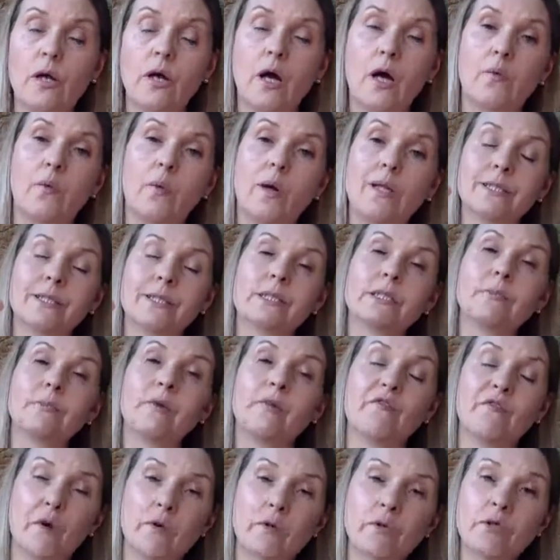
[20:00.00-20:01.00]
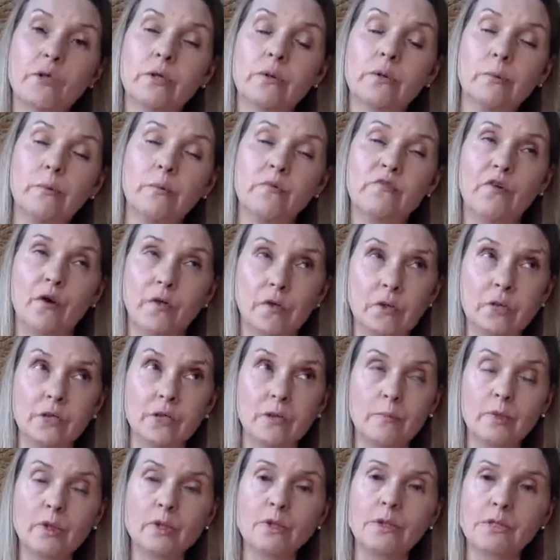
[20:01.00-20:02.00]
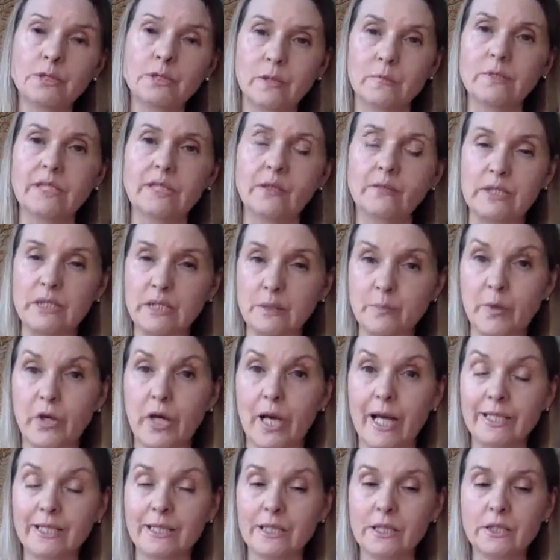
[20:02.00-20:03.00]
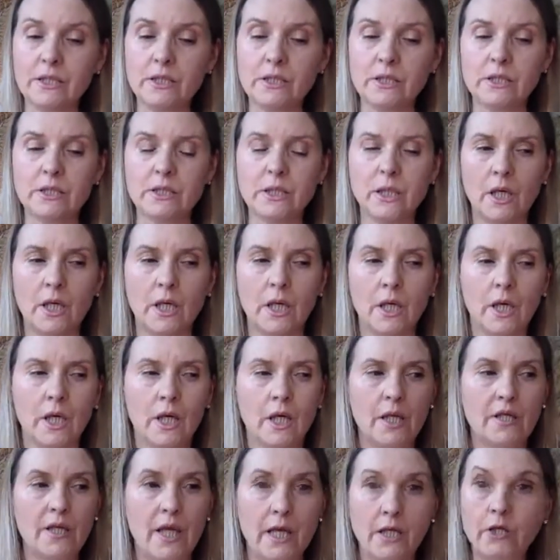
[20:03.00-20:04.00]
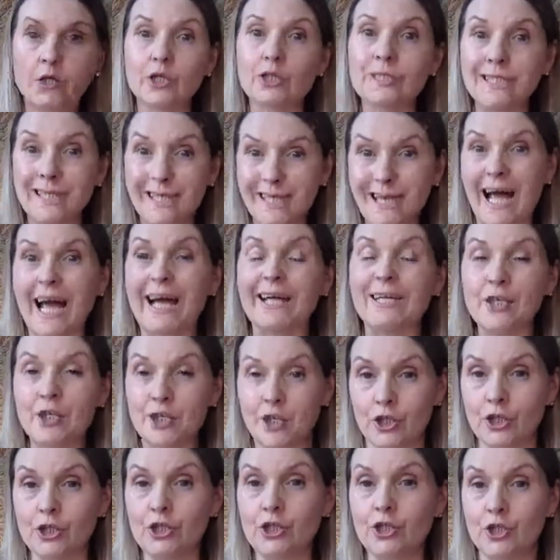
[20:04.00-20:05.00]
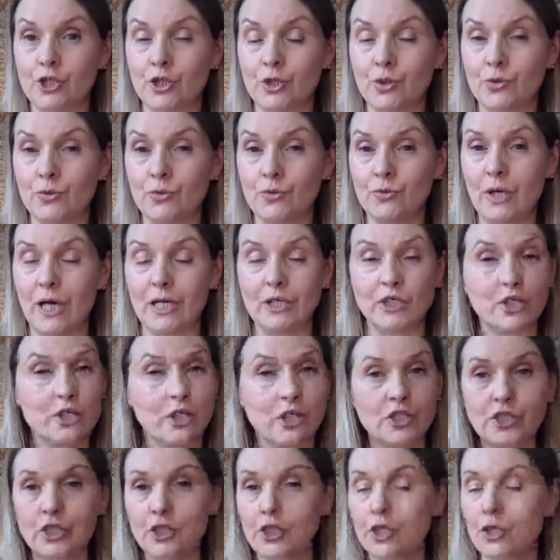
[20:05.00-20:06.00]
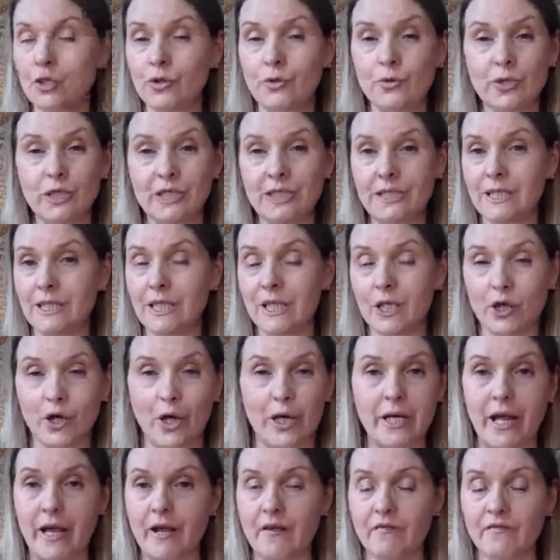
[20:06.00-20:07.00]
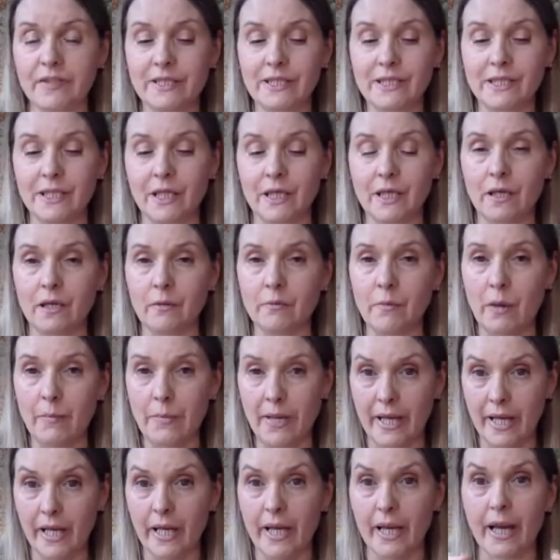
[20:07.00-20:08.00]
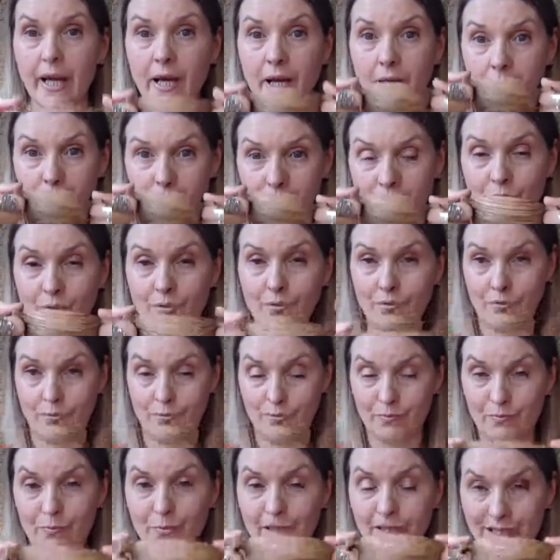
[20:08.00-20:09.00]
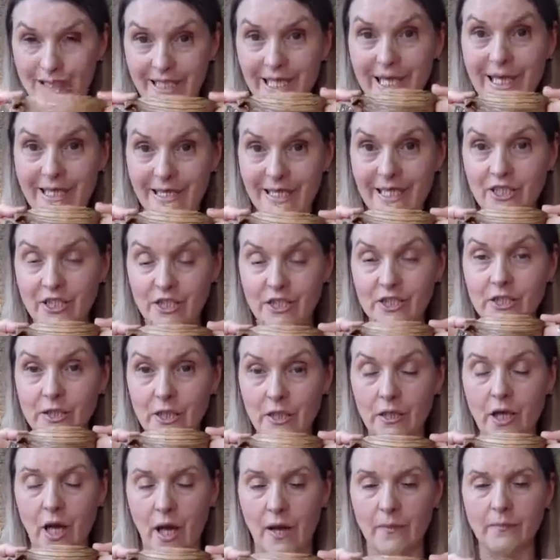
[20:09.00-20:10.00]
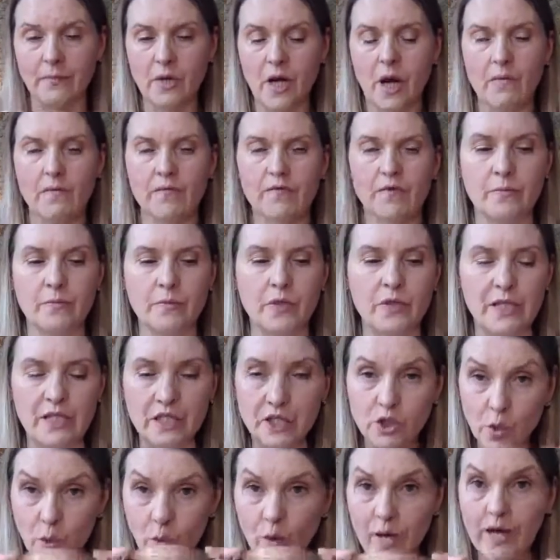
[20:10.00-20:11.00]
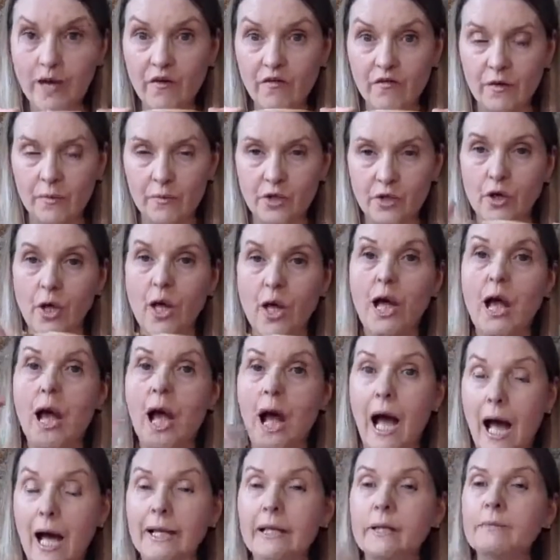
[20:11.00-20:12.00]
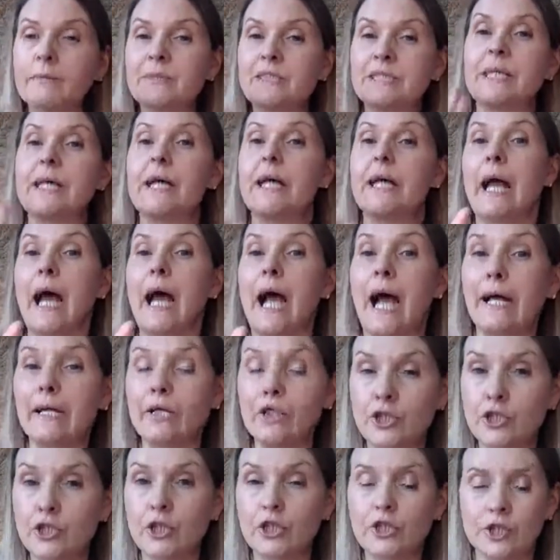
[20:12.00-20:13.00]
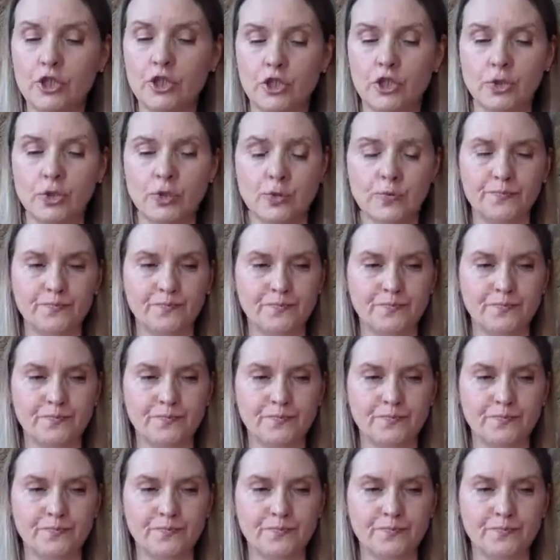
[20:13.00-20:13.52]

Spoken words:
are willing to be vulnerable in somebody else's presence, then you're saying, I trust you. I trust that you're not going to take out a knife and stick it in my belly. So by taking this cup from you, this quaich from you, I am saying, I trust you.